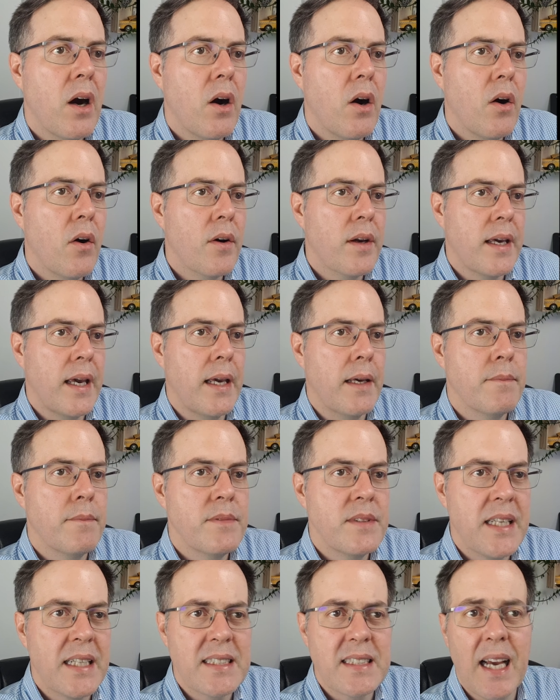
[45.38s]
Okay,
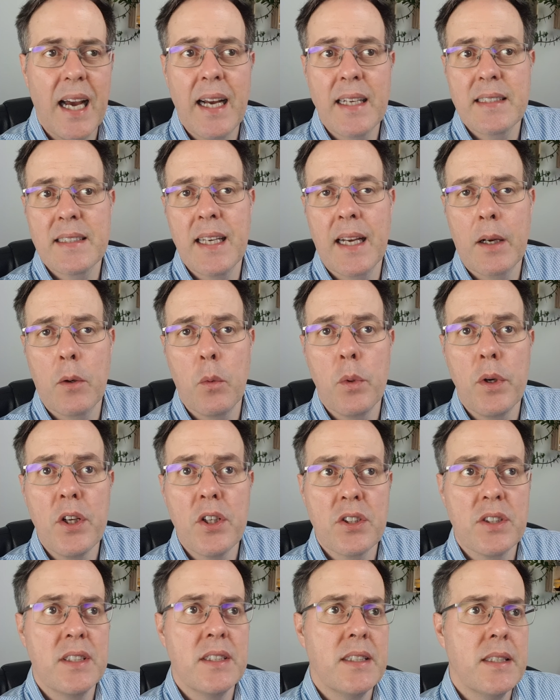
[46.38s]
just as a
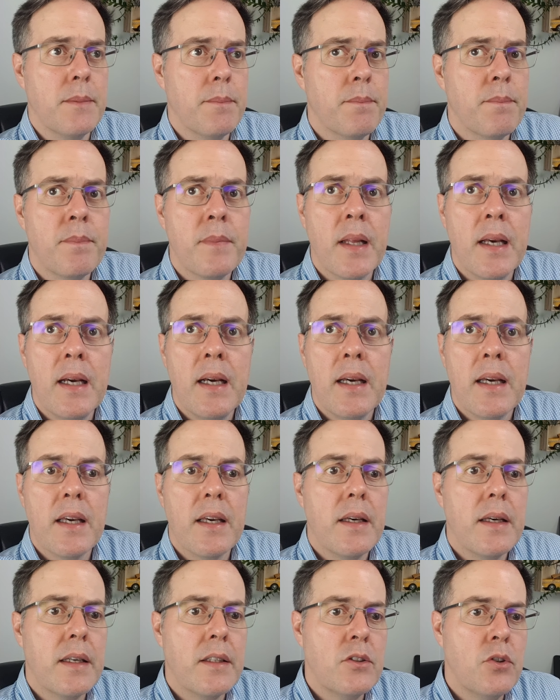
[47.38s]
curiosity,
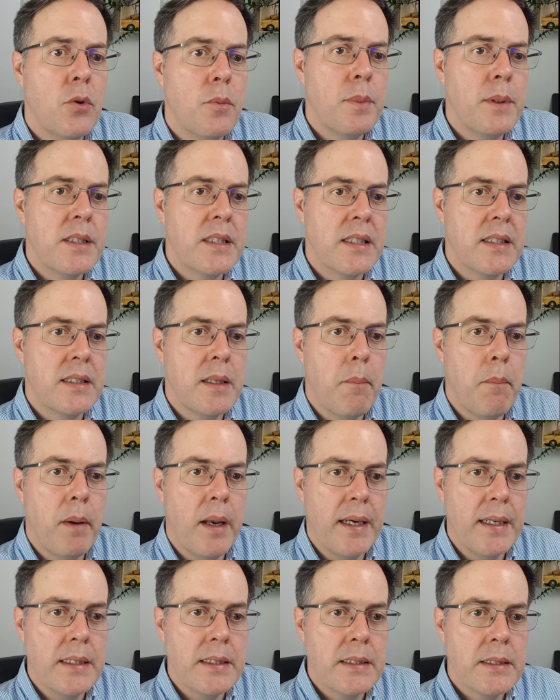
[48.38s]
if you visit the
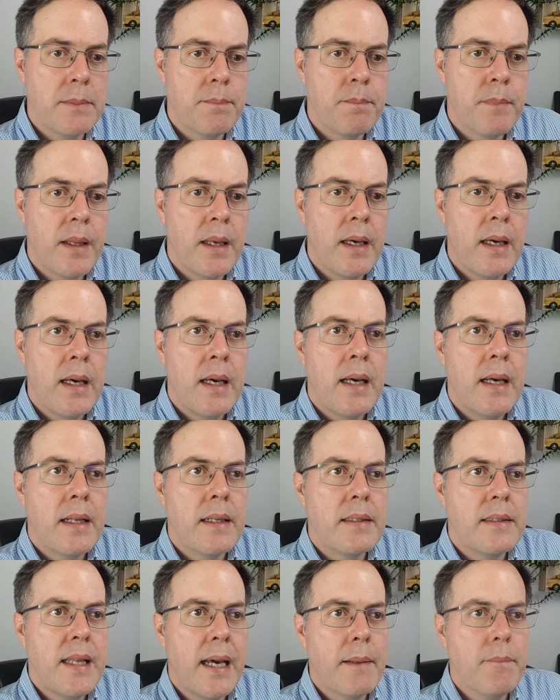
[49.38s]
place.
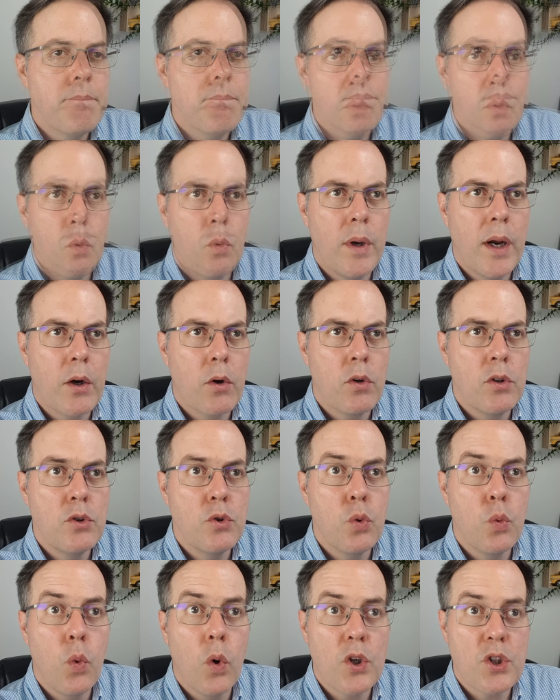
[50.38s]
Then we are going
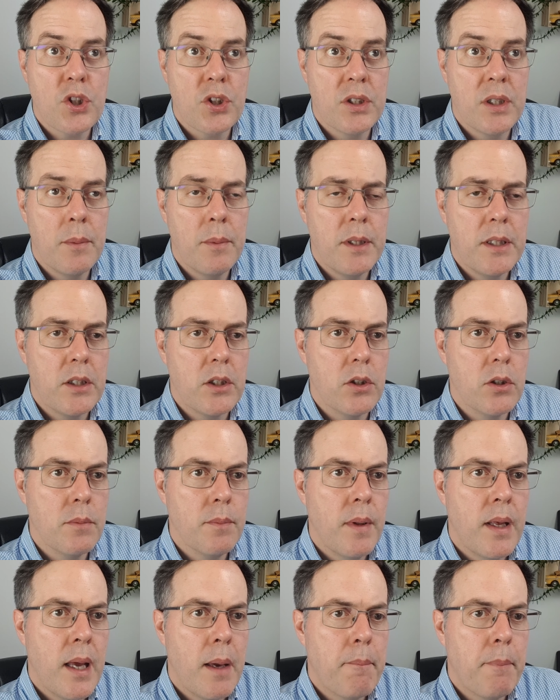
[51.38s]
to watch the video,
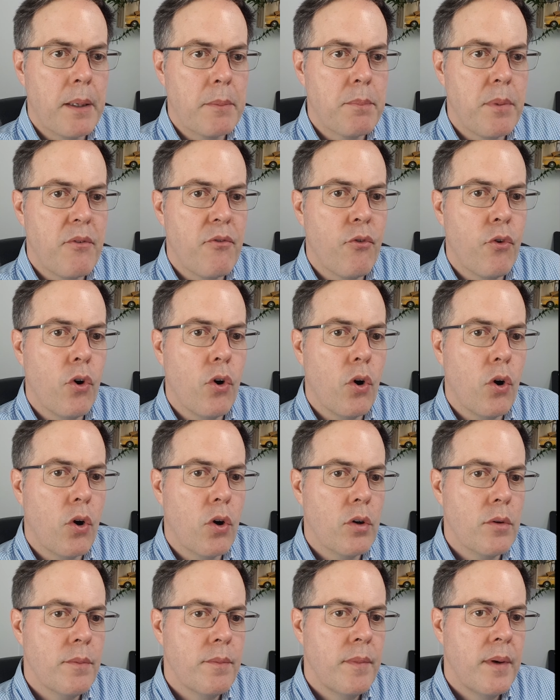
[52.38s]
but
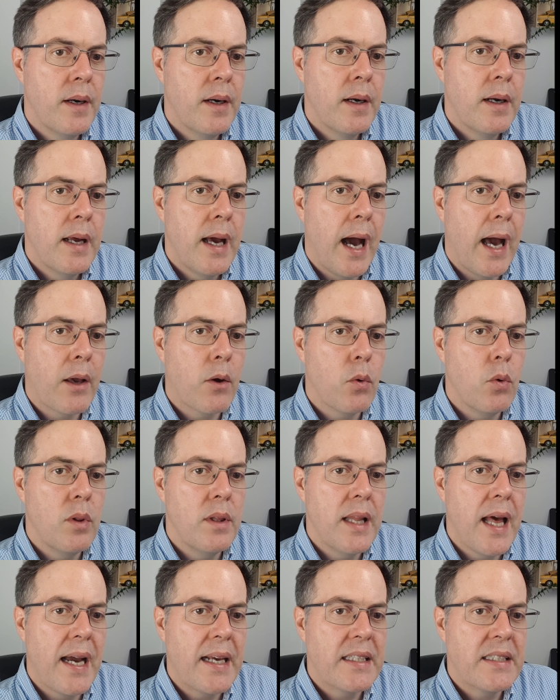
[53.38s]
before, I would
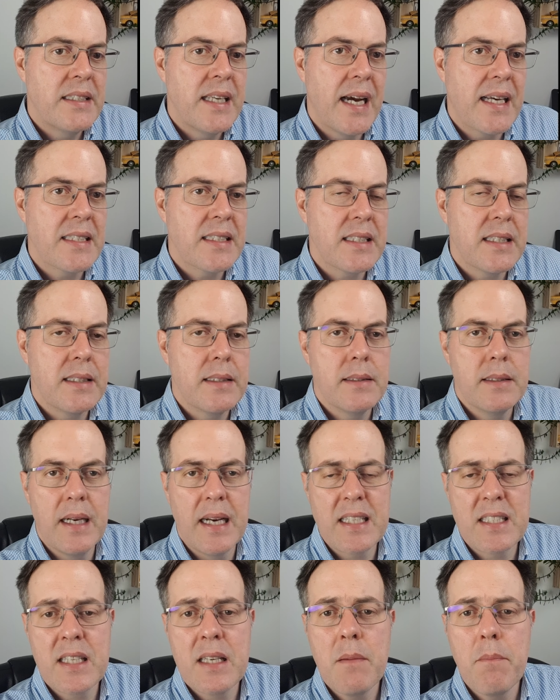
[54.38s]
like just
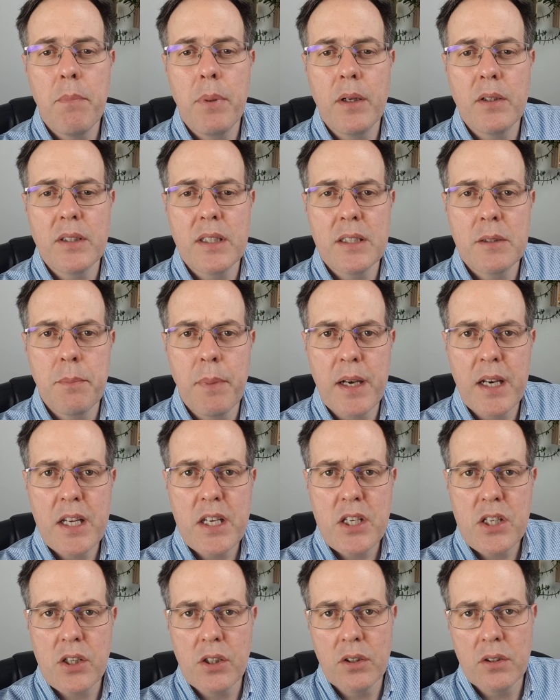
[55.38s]
a simple
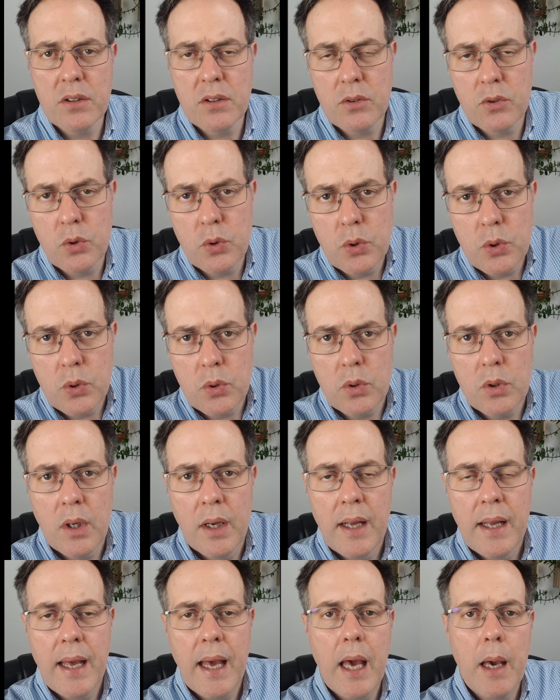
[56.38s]
explanation to you
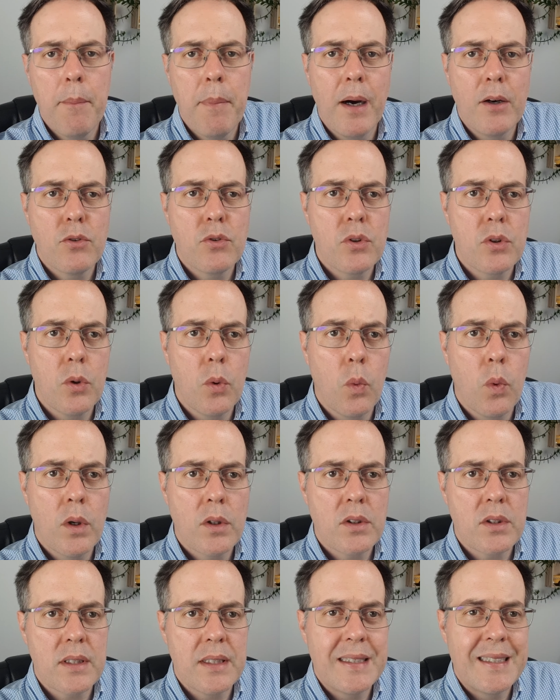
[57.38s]
about
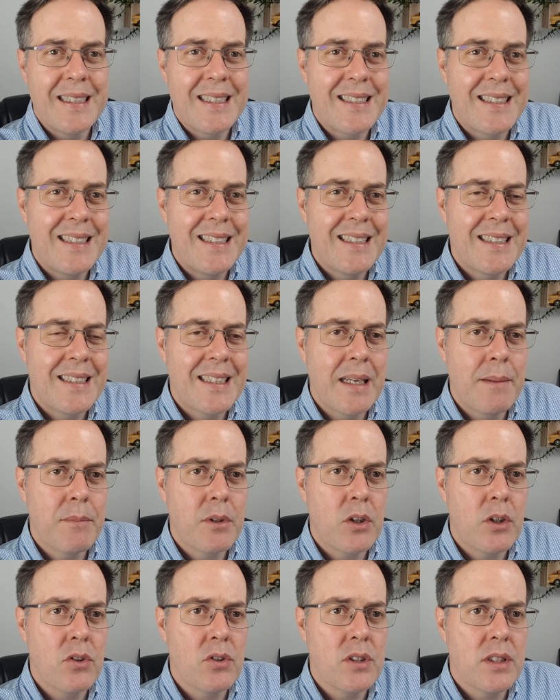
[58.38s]
what the system
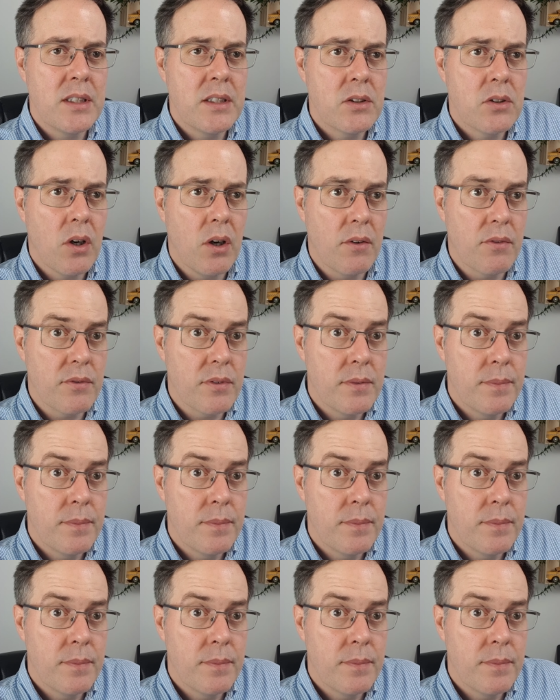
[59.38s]
consists of.